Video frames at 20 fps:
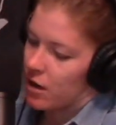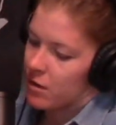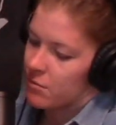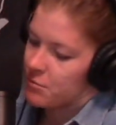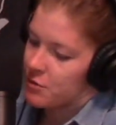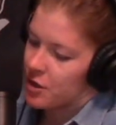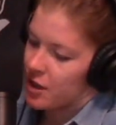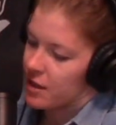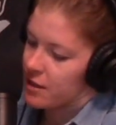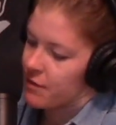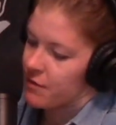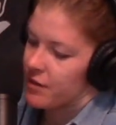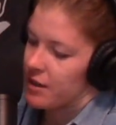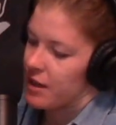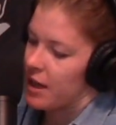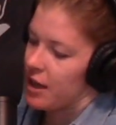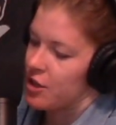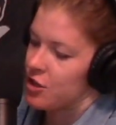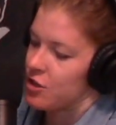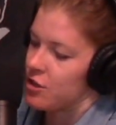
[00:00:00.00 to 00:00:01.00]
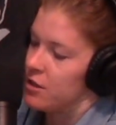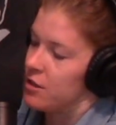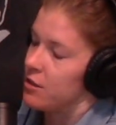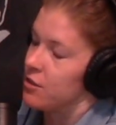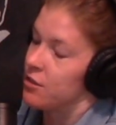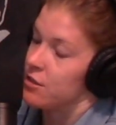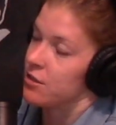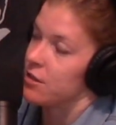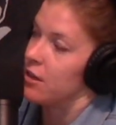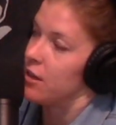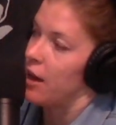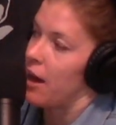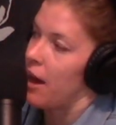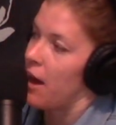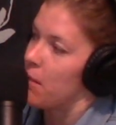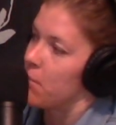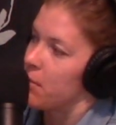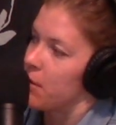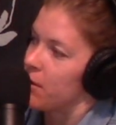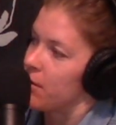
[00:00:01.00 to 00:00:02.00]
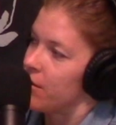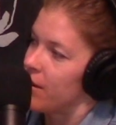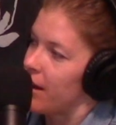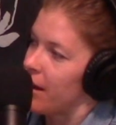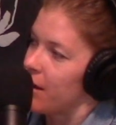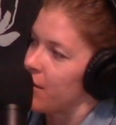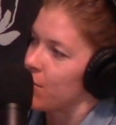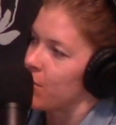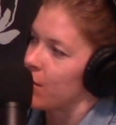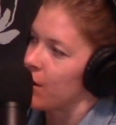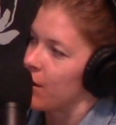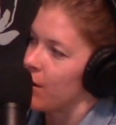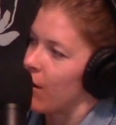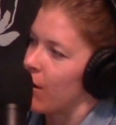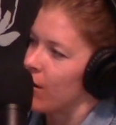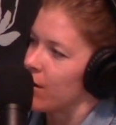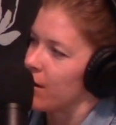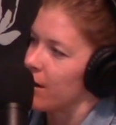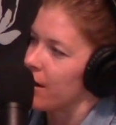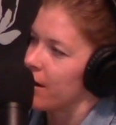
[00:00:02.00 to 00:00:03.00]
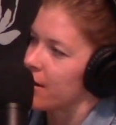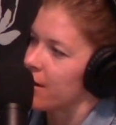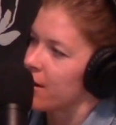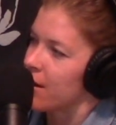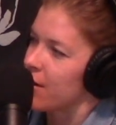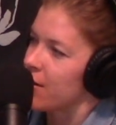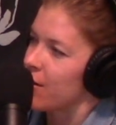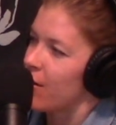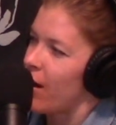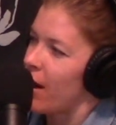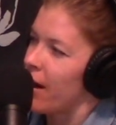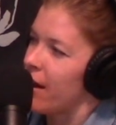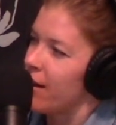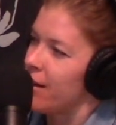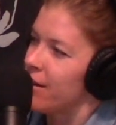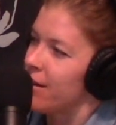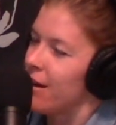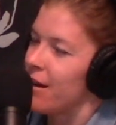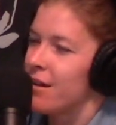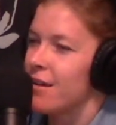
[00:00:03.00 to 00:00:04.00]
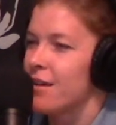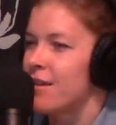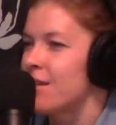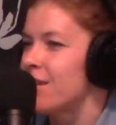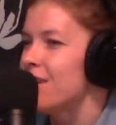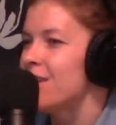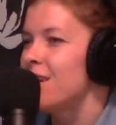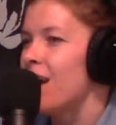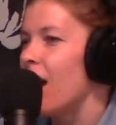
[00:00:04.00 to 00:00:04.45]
objectification is just going to happen like regardless. Yeah. So it's